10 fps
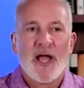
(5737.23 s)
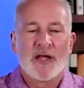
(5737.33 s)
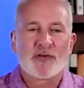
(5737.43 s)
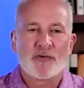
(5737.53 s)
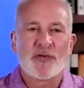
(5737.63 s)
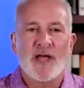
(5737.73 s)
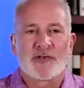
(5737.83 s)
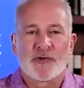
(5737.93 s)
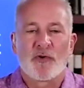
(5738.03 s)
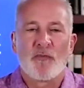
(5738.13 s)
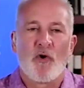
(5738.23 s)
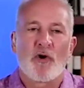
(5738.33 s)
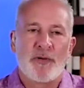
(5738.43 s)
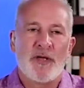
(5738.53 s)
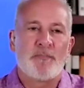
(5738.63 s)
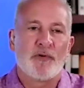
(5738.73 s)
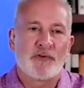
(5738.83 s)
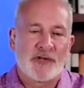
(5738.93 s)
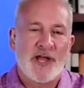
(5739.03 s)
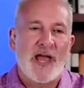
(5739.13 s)
And so, yes, there are more people
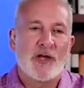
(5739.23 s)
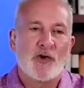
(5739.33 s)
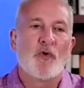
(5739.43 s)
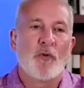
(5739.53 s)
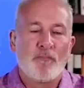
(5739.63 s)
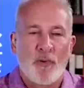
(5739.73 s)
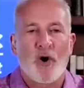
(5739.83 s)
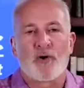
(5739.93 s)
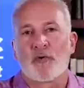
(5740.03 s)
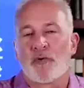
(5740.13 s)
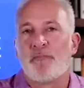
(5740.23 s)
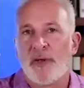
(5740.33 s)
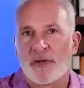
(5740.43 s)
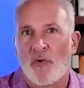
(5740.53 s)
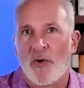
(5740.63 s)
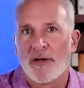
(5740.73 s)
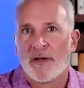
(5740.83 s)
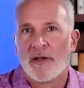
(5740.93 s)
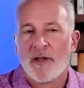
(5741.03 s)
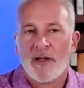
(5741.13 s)
today who will barter with Bitcoin
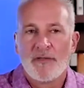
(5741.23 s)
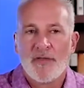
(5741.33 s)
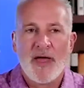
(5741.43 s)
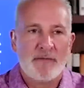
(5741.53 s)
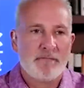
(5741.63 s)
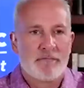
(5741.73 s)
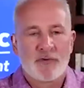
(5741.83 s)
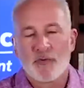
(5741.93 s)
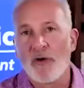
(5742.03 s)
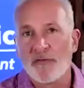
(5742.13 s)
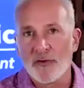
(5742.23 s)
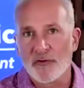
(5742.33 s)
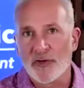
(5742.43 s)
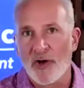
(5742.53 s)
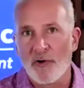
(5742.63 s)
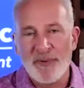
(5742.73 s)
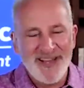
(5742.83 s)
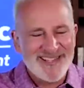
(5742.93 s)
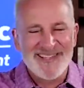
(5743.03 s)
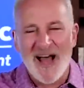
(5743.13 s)
than 12 years ago. But
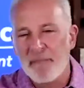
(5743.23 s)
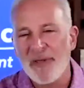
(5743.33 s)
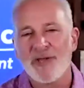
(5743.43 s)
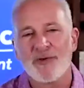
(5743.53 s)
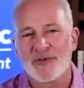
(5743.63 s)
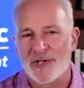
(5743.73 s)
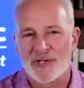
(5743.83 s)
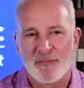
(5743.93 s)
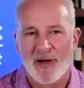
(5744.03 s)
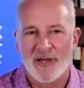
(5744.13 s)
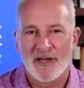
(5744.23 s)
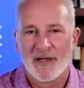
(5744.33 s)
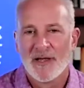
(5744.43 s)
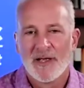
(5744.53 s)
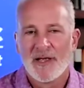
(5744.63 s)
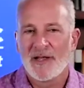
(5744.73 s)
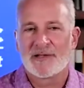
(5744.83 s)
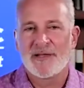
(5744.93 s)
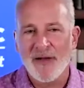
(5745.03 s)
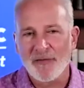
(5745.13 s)
it's not being used as money.
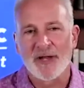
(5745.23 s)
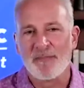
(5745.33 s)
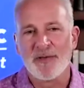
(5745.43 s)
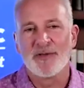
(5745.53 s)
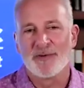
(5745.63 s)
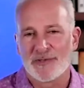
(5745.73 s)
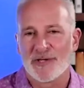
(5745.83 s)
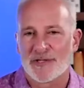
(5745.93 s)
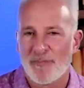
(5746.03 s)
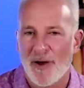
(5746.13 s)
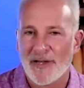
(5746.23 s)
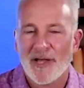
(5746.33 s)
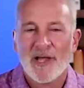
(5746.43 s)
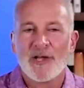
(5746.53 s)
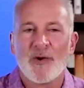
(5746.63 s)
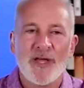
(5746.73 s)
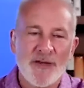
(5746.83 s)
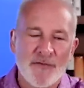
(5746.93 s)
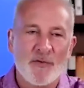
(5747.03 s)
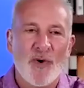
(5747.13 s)
It's never going to be used as money. You know,
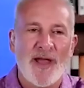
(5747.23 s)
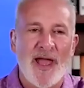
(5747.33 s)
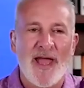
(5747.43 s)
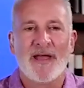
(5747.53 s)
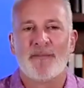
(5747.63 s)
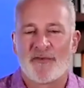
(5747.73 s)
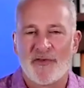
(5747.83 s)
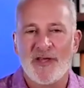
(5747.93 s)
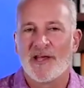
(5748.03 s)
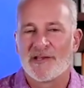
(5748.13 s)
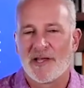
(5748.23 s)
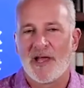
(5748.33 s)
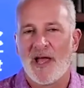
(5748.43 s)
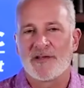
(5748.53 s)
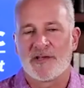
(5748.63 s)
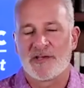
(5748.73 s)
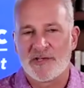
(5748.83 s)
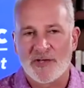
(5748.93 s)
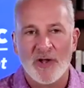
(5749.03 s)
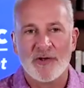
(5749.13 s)
even when AMC, as a
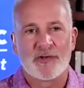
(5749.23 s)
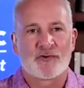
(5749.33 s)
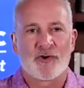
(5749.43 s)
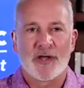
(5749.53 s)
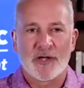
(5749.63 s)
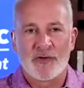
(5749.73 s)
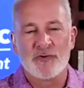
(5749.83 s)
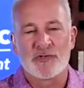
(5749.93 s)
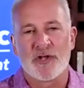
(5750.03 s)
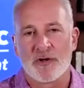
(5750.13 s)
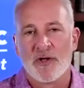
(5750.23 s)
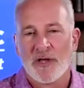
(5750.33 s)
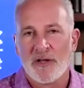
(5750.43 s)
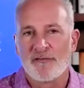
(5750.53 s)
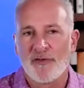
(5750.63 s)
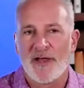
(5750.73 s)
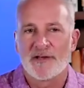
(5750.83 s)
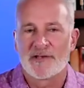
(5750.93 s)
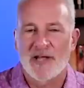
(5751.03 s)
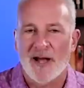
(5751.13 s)
stunt to try to goose their
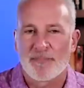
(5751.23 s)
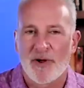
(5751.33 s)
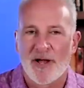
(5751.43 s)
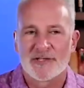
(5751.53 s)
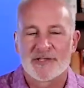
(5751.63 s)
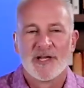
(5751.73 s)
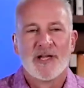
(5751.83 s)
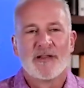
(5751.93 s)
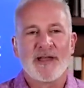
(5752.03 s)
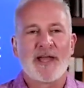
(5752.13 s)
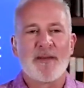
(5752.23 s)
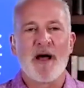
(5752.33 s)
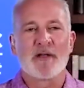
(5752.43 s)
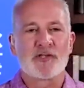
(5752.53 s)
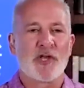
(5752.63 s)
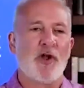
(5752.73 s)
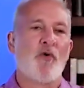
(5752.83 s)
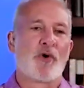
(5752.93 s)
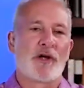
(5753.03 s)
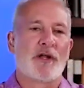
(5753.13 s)
inflated stock price, they came out and said,
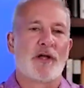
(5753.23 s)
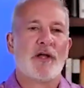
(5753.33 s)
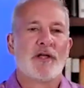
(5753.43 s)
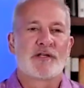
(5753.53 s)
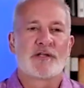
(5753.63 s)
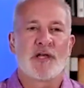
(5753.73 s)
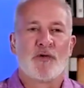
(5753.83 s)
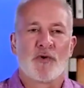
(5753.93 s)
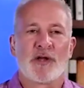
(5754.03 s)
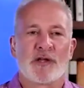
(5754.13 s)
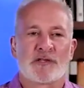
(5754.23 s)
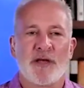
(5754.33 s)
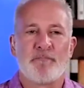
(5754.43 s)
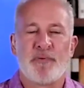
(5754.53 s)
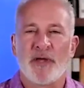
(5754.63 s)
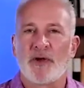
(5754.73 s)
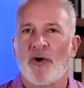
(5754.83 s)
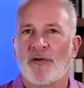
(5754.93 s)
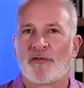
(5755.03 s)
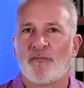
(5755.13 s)
"Oh, we're gonna accept
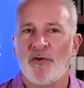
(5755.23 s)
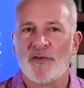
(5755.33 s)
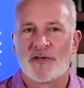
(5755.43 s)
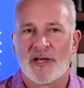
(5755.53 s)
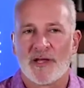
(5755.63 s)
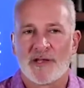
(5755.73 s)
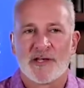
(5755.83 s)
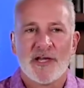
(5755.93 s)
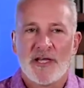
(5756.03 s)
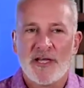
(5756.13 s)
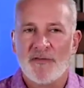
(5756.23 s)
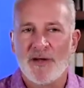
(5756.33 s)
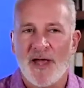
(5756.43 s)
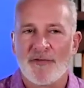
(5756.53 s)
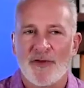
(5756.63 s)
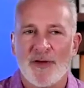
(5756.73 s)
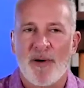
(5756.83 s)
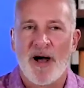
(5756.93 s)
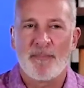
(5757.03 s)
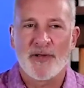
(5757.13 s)
Bitcoin for movie tickets." Even Anthony
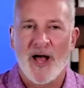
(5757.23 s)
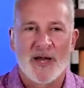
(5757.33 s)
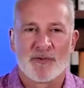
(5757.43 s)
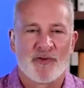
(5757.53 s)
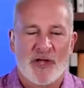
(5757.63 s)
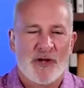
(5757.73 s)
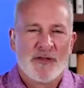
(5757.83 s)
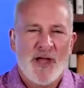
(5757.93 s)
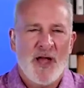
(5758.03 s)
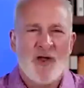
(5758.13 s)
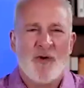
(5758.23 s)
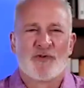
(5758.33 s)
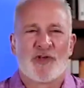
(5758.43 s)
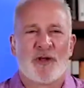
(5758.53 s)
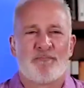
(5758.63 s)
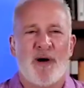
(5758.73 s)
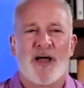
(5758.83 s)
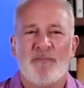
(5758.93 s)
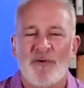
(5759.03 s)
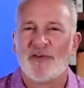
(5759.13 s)
Pompliano was like, "Oh, no one's gonna
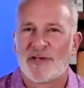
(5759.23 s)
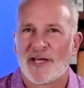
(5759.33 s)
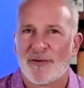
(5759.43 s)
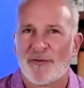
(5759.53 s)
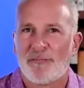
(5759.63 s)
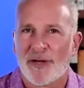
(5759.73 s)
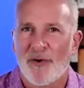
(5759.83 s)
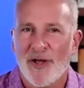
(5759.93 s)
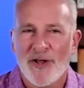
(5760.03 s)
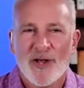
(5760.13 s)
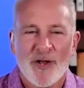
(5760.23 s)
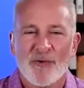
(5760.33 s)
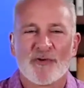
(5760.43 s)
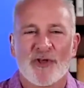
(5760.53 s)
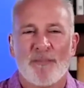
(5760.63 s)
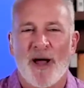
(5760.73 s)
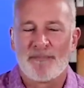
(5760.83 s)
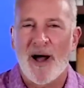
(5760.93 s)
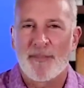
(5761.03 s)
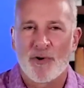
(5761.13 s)
buy a movie ticket with Bitcoin. No one's gonna buy
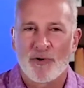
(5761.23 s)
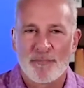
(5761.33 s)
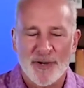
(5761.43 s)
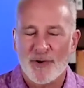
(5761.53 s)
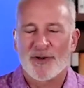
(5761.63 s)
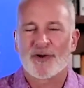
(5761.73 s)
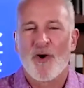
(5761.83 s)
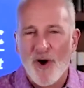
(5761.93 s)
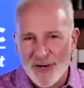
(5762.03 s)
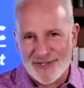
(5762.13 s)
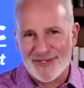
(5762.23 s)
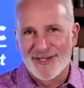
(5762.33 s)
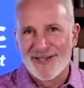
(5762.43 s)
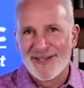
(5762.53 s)
popcorn with Bitcoin. Of course,